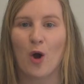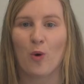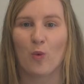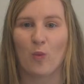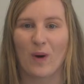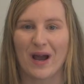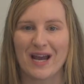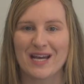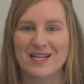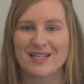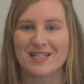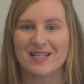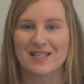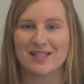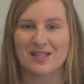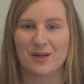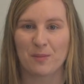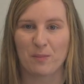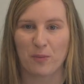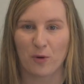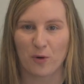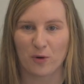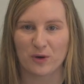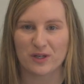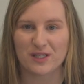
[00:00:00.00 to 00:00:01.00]
Weight is an
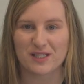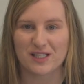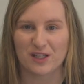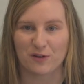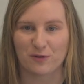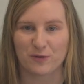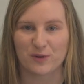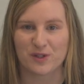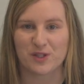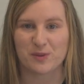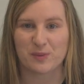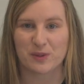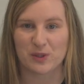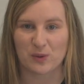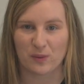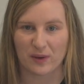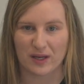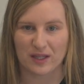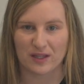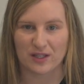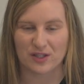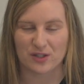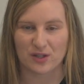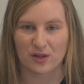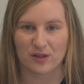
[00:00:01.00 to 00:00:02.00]
important difference
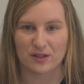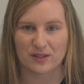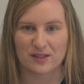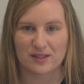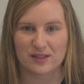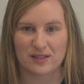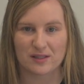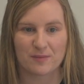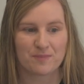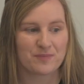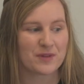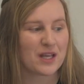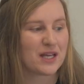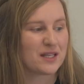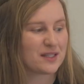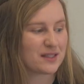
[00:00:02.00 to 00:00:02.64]
between the dots.